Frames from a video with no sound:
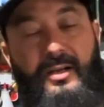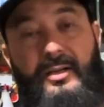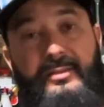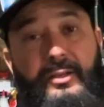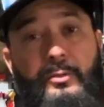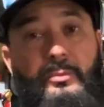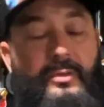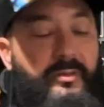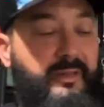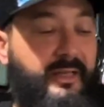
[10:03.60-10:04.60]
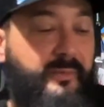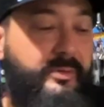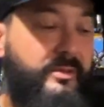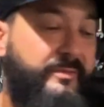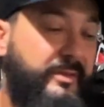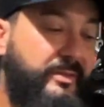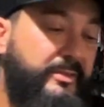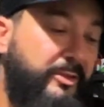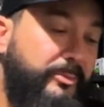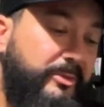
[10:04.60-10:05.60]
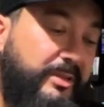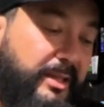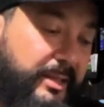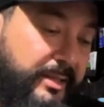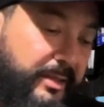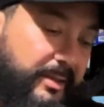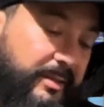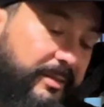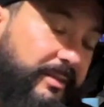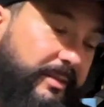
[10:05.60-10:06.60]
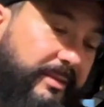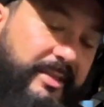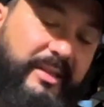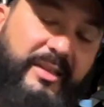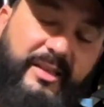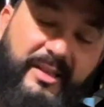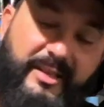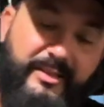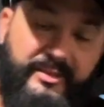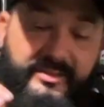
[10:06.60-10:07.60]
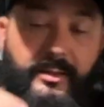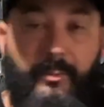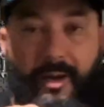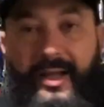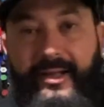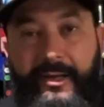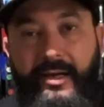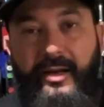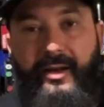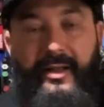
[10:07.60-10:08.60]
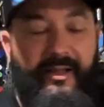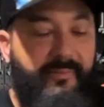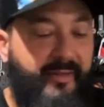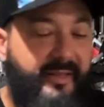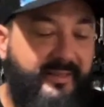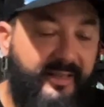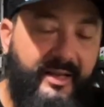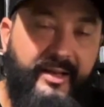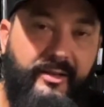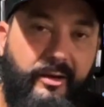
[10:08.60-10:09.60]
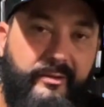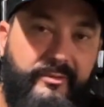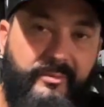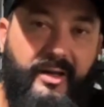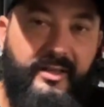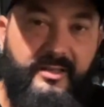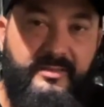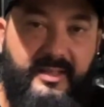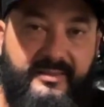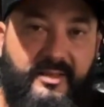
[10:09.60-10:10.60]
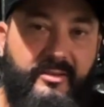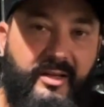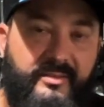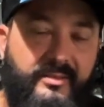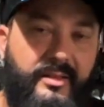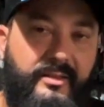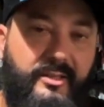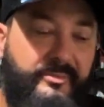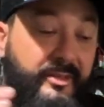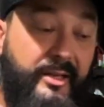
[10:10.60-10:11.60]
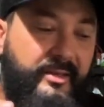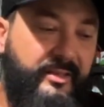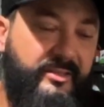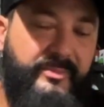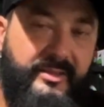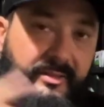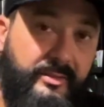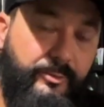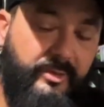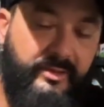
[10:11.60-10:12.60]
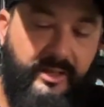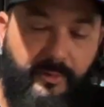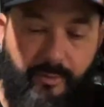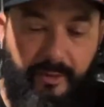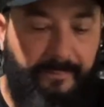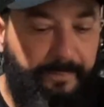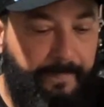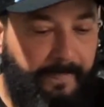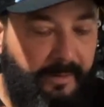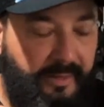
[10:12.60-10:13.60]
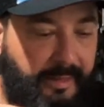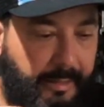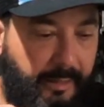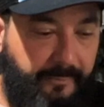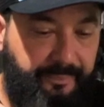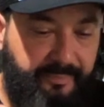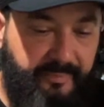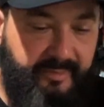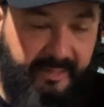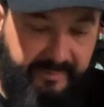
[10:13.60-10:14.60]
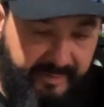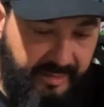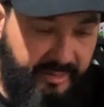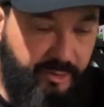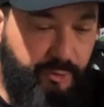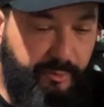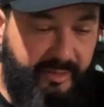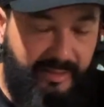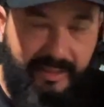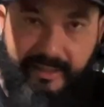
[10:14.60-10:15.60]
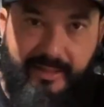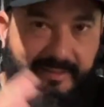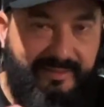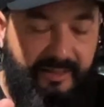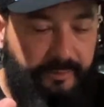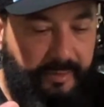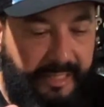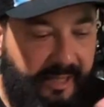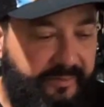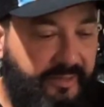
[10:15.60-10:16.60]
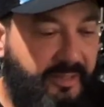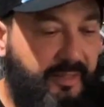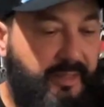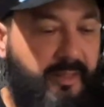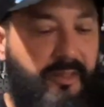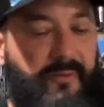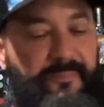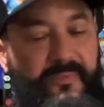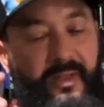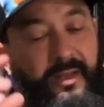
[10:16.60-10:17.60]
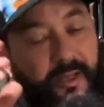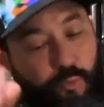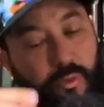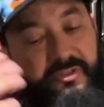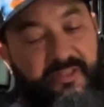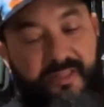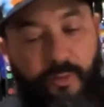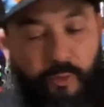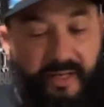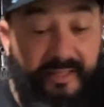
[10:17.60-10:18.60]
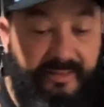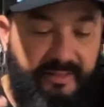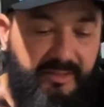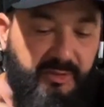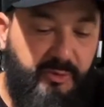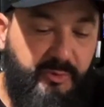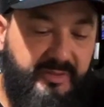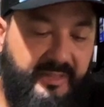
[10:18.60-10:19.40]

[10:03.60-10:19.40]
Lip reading: They were both like perfect. It's almost like they took my gun and made the handguard for my gun. That's how nice it lined up, and I didn't expect it to work that well. Definitely enjoy it. I like it. It's not very heavy. I will say that what I did do was